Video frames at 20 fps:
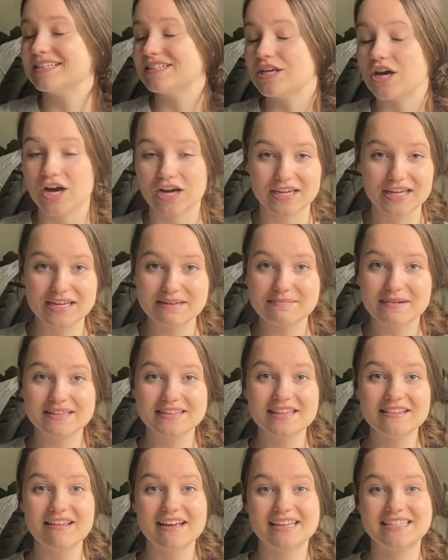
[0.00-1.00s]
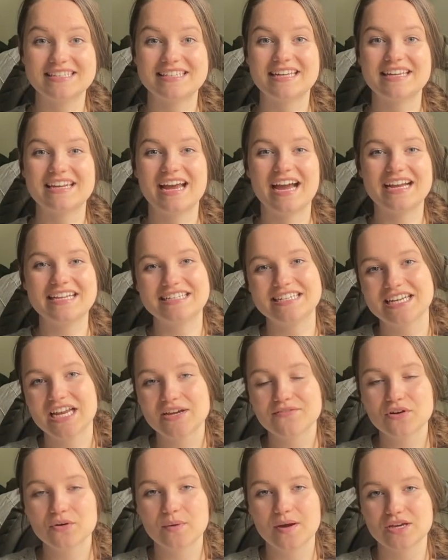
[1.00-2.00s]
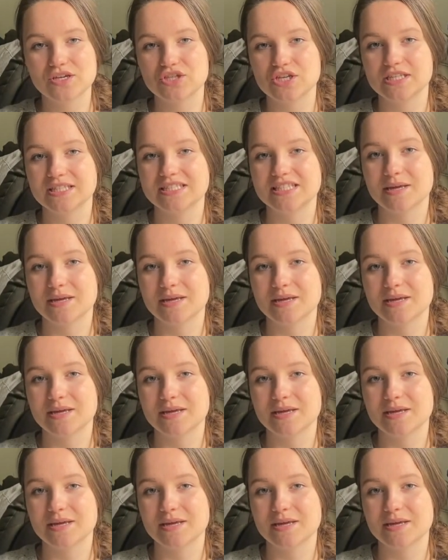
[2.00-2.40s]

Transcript: talking about the lesson, I did have a question.